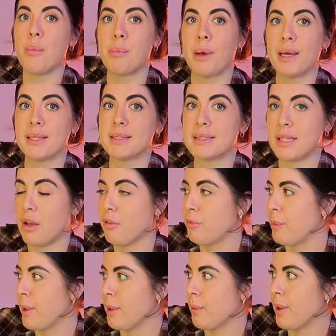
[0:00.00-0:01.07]
up by
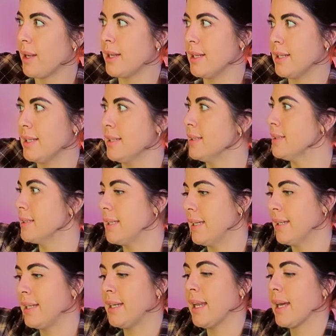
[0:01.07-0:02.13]
itself, by the way. It is
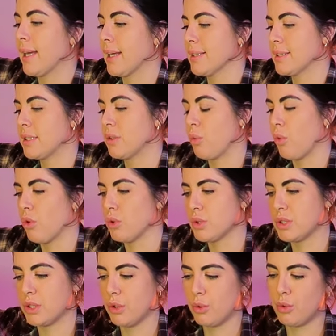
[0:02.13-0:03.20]
leaning against the wall,
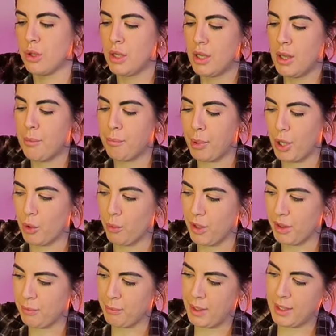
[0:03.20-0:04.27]
so bear
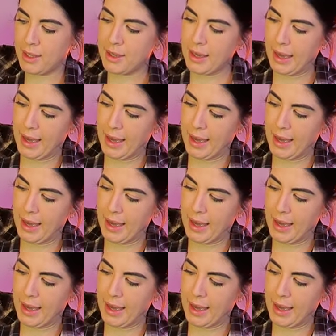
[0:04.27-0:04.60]
with me.